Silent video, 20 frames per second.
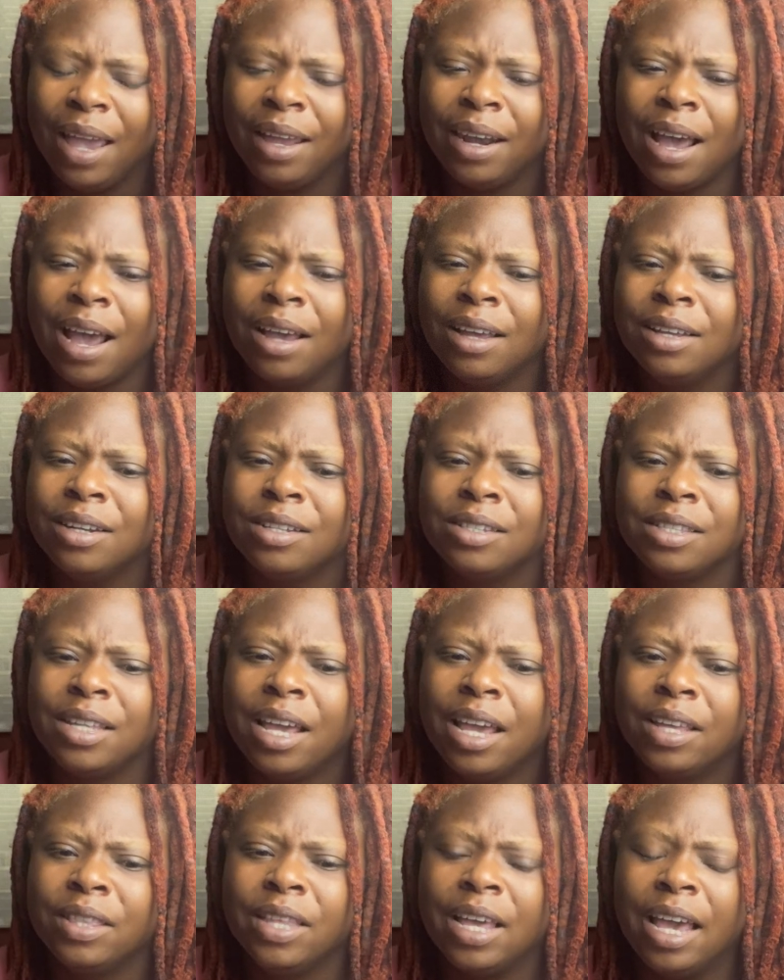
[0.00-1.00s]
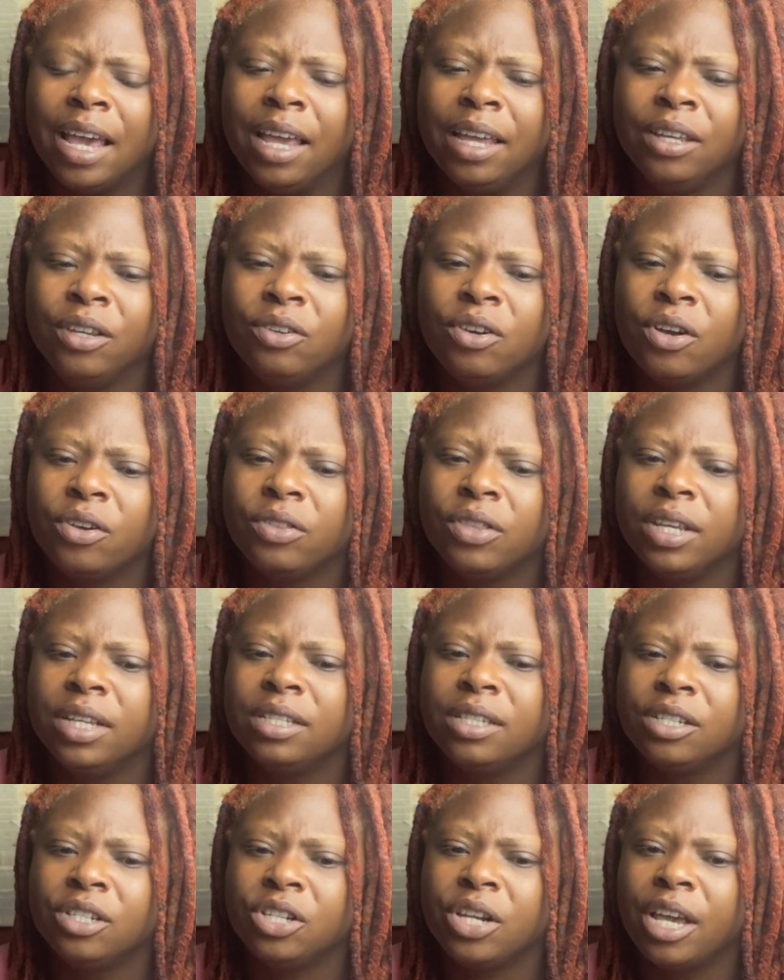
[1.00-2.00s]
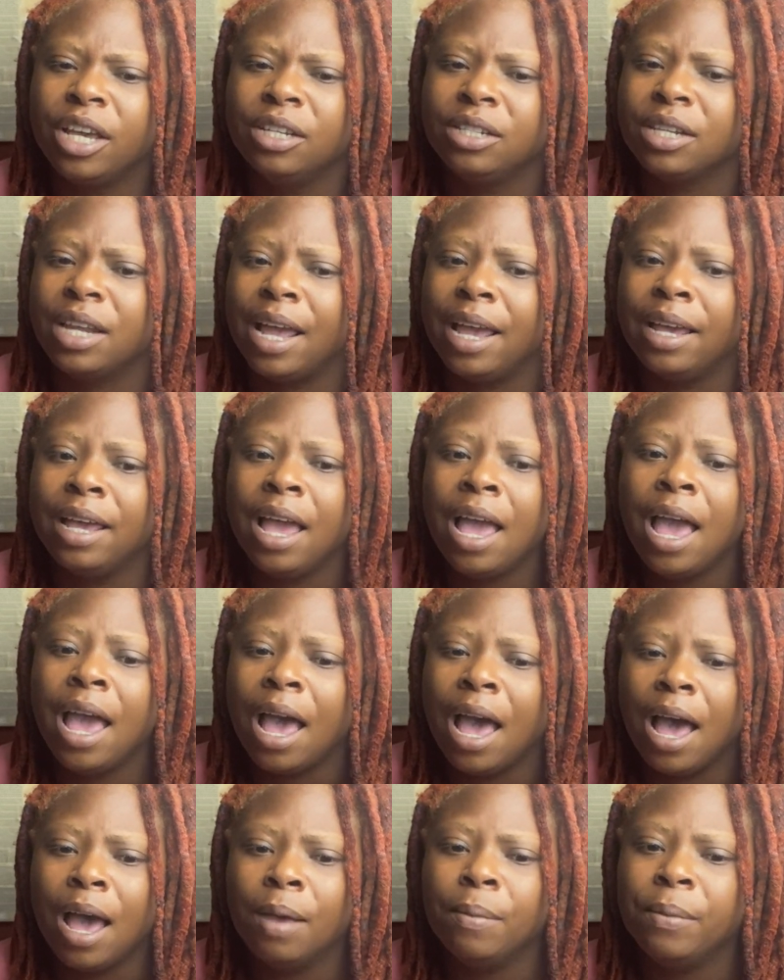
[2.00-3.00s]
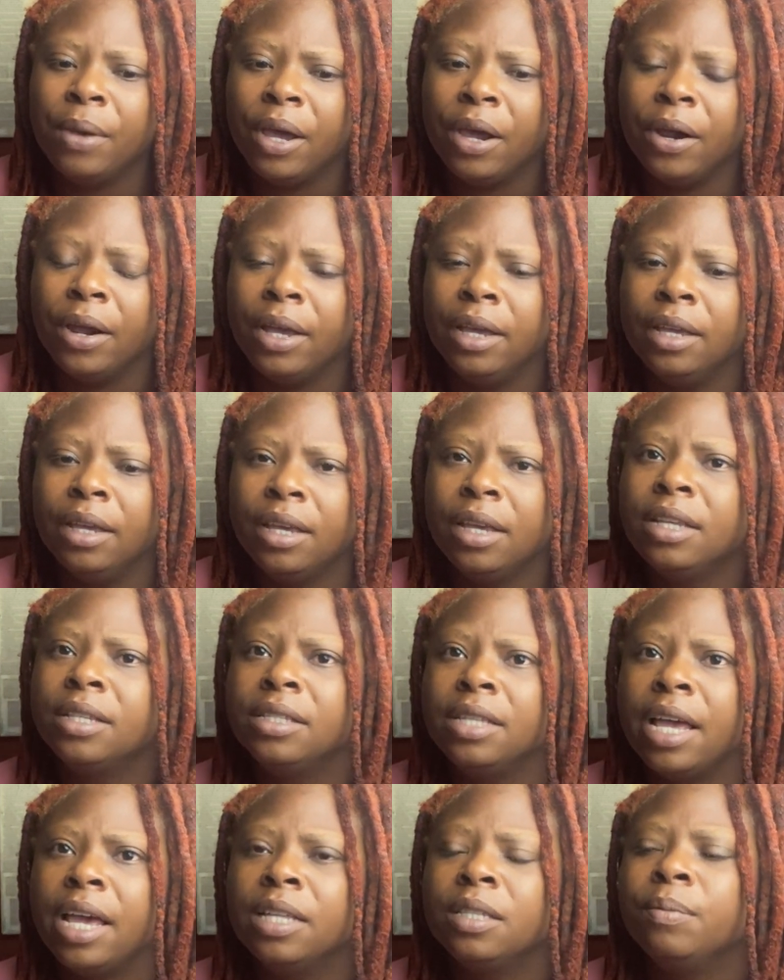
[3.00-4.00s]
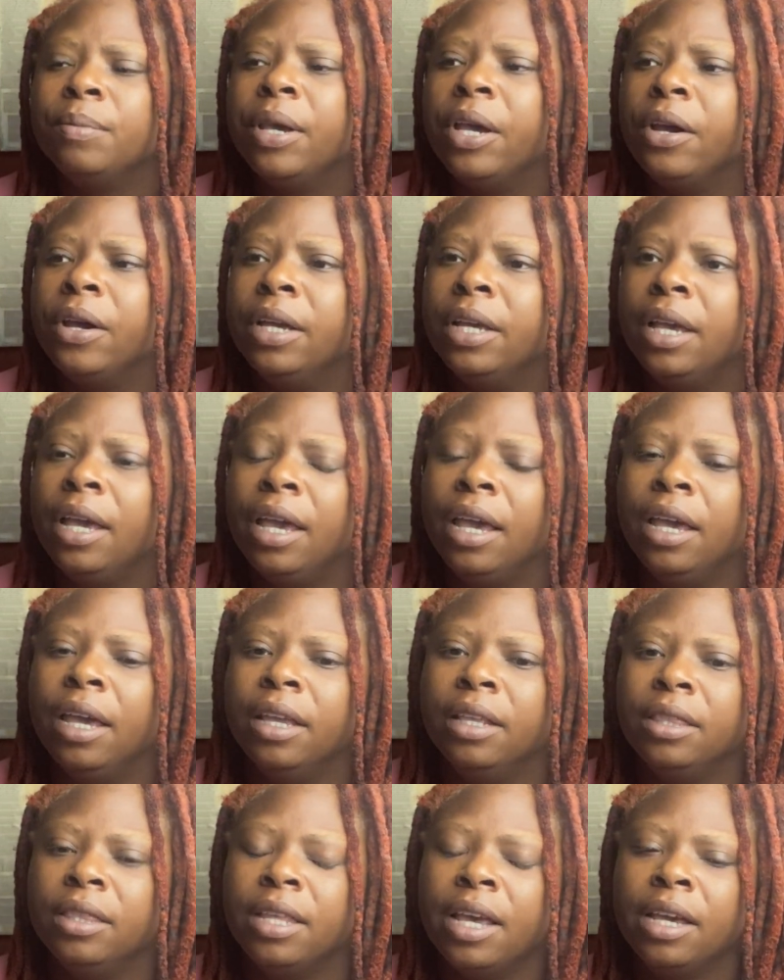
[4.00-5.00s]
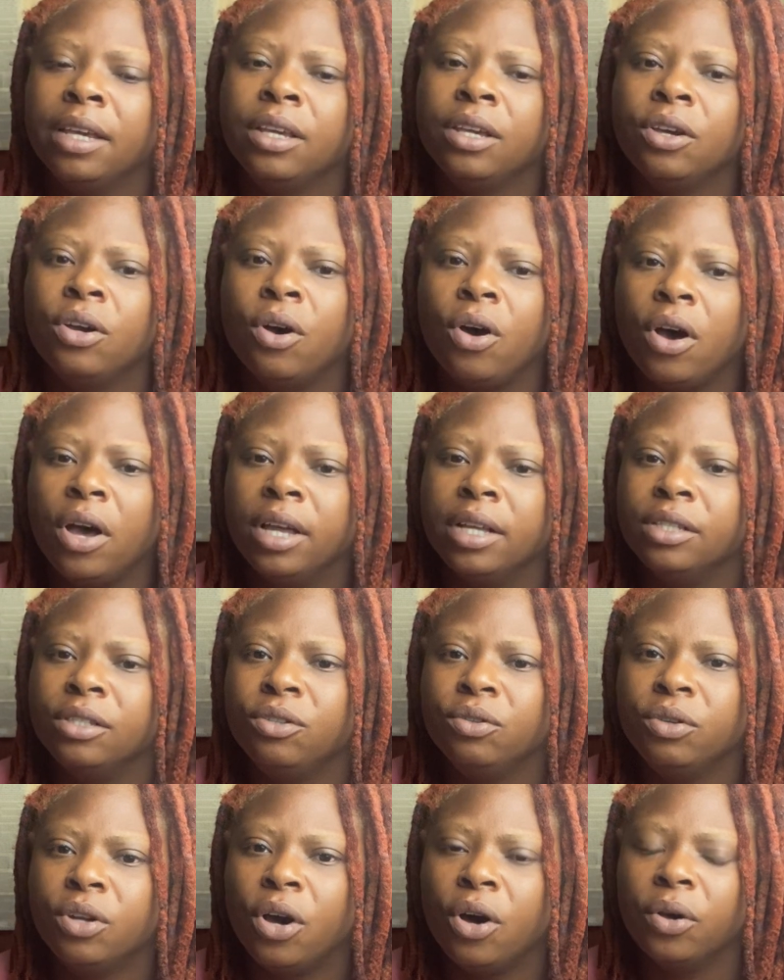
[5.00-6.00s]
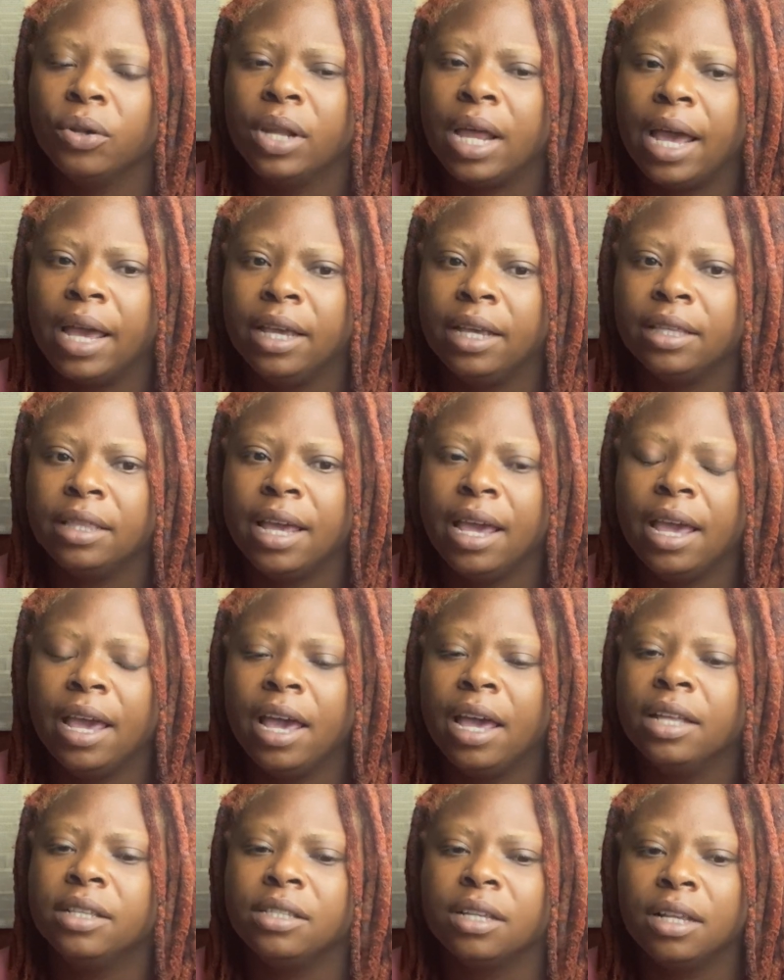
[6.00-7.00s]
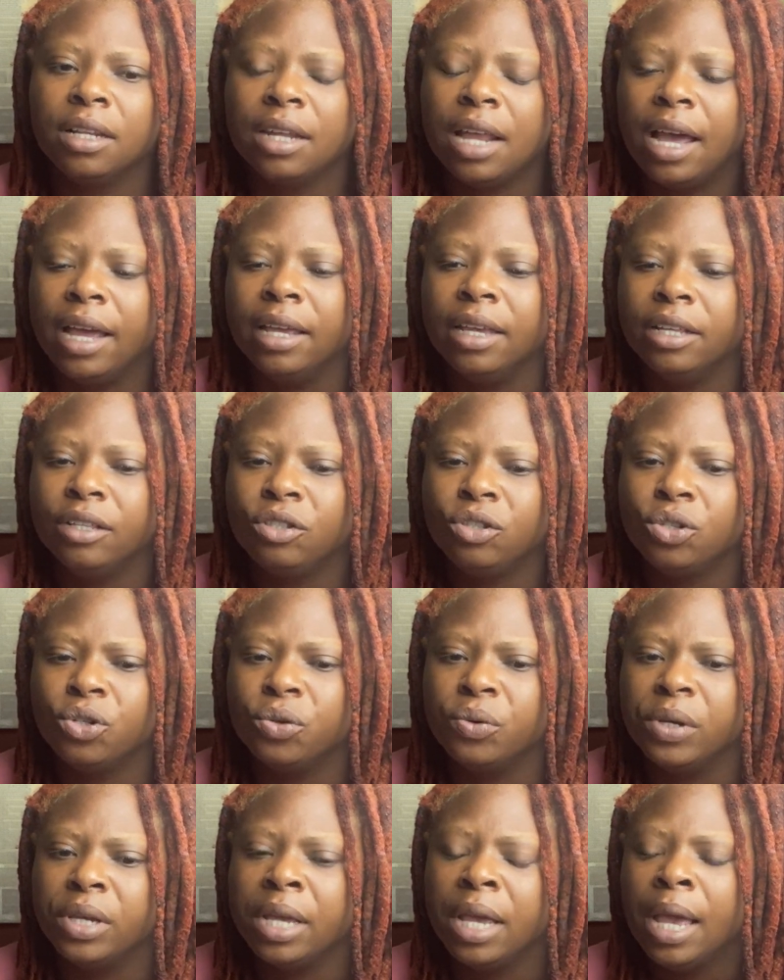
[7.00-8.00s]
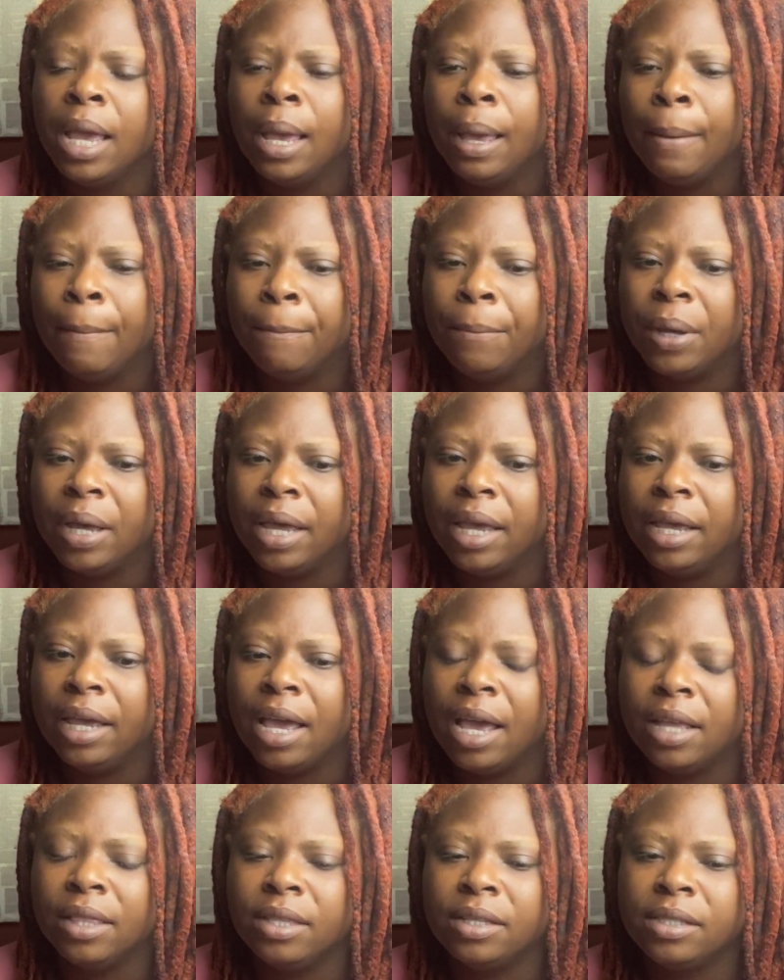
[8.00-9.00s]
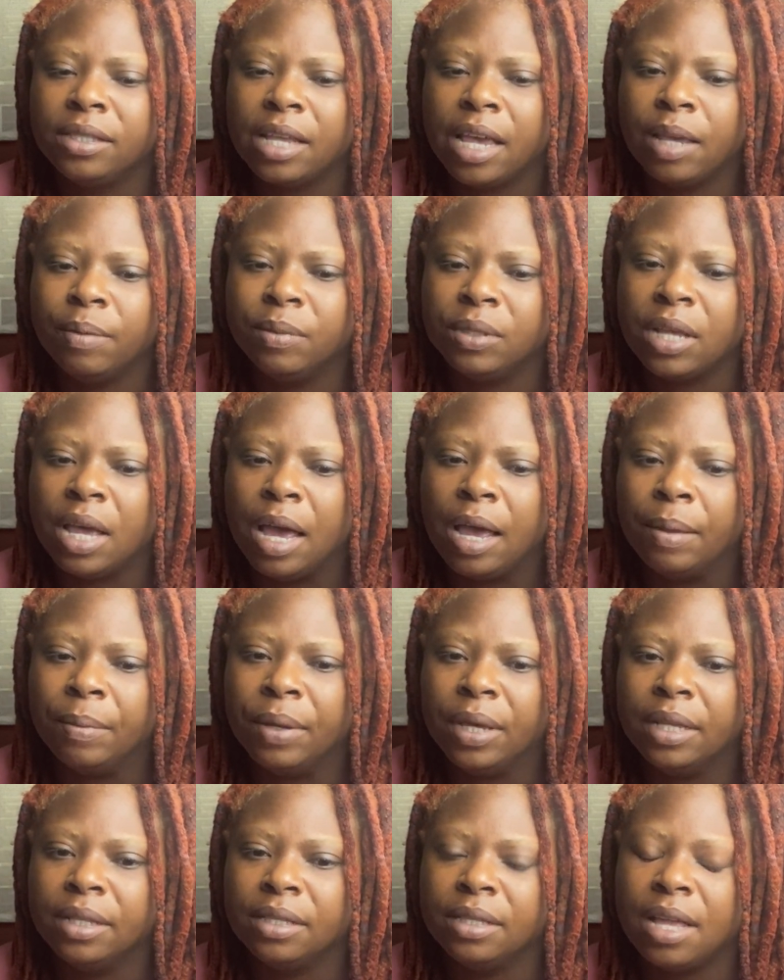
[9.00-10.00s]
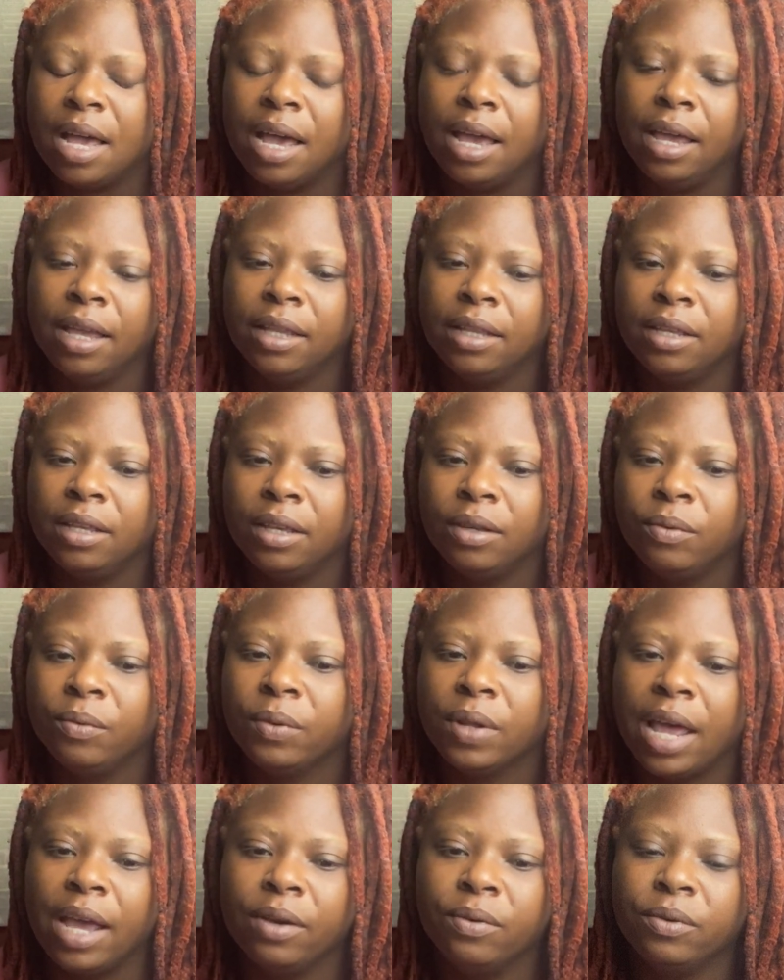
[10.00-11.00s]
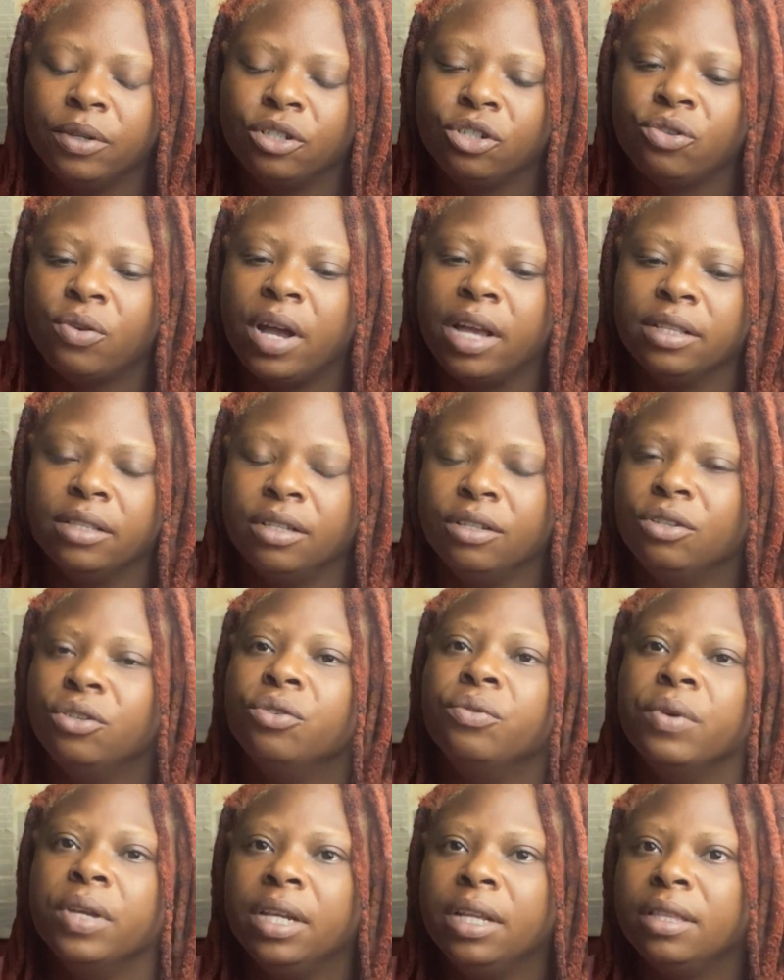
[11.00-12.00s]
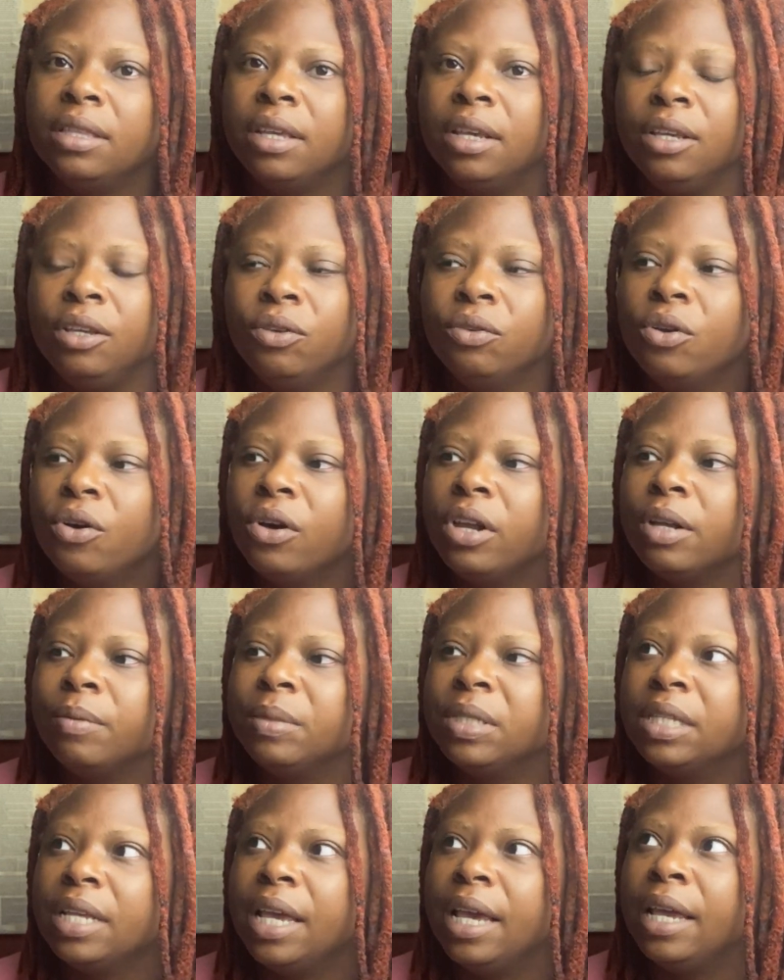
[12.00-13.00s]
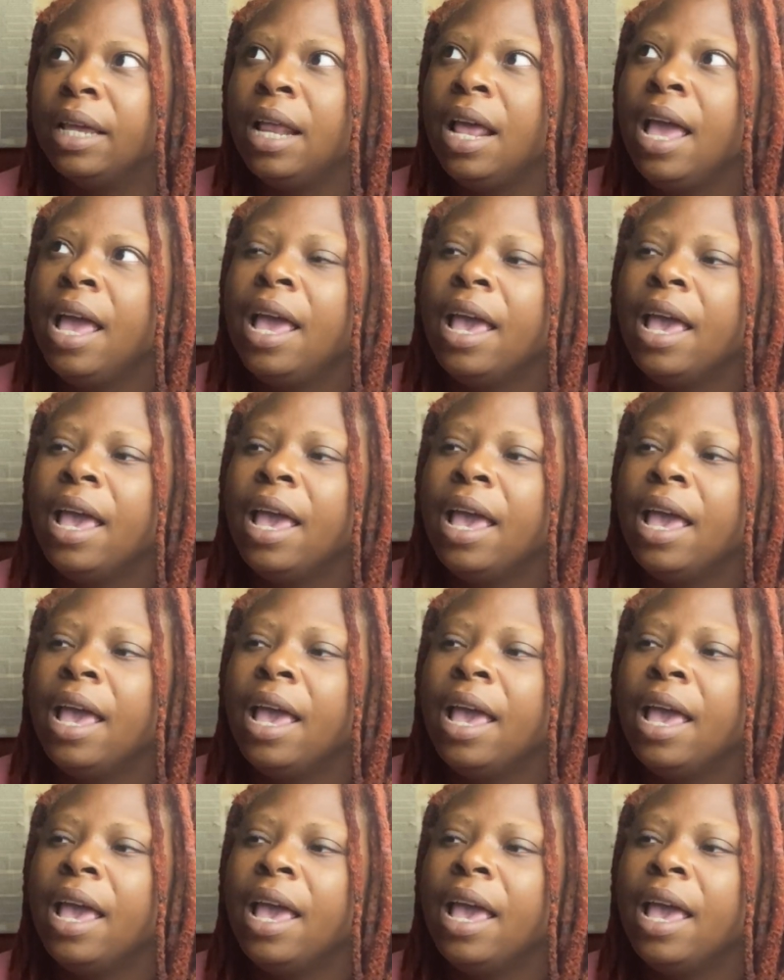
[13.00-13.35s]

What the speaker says: I understand that, you know, things have changed. Like, I'm married, his dad's married, and that can cause, you know, like, that adds a lot into it. But at the same time, it's not like we're trying to do anything, you know what I'm saying?